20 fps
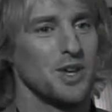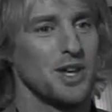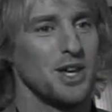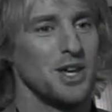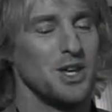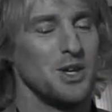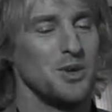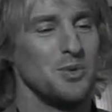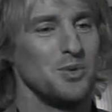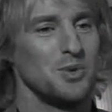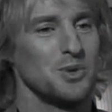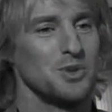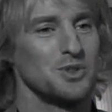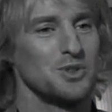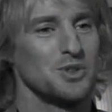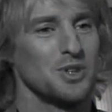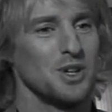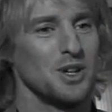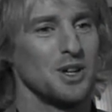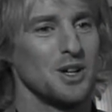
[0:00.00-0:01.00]
he
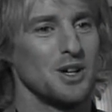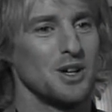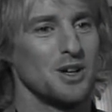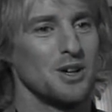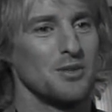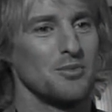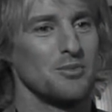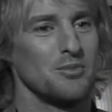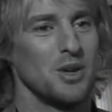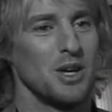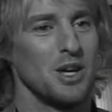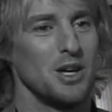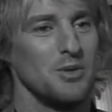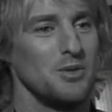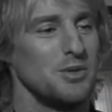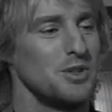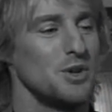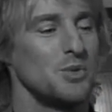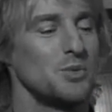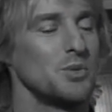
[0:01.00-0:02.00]

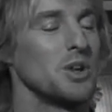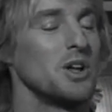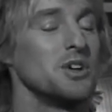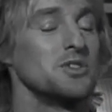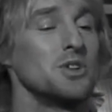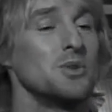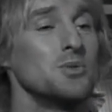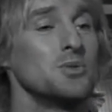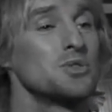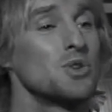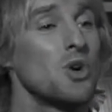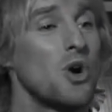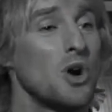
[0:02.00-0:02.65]
didn't realize he was